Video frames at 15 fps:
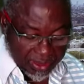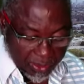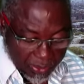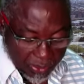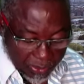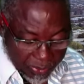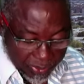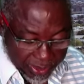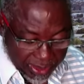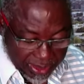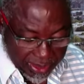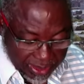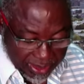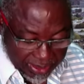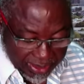Glory
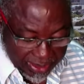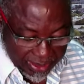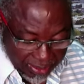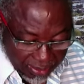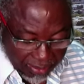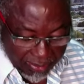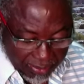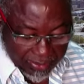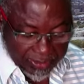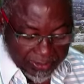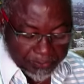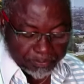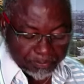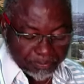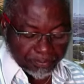to God.
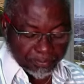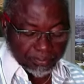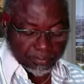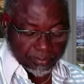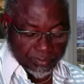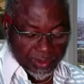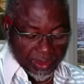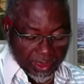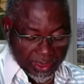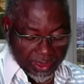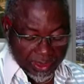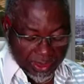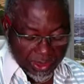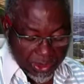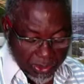
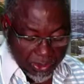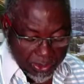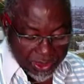We